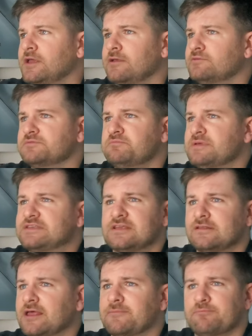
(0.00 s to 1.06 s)
It was
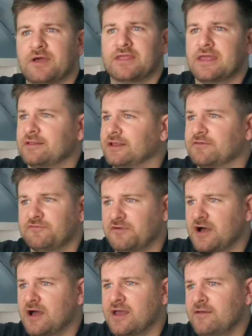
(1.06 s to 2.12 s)
missing like again like
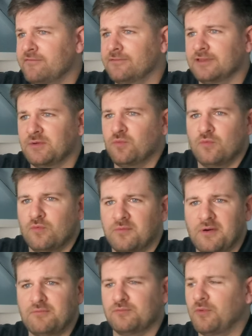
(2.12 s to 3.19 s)
five. Like
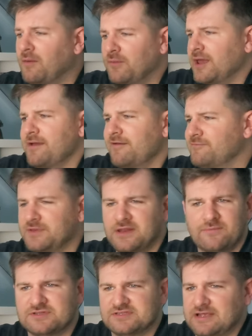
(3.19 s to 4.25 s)
what what would I have been
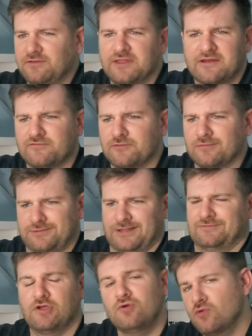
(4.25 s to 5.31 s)
able to sell that for?
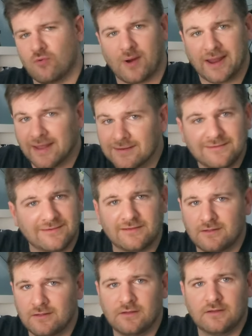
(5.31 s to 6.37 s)
Like two grand,
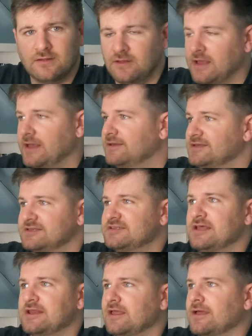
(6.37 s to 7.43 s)
and
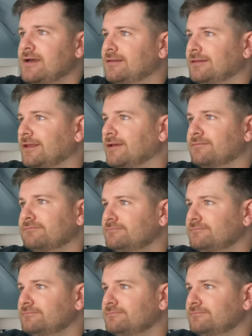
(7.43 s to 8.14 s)
instead I got like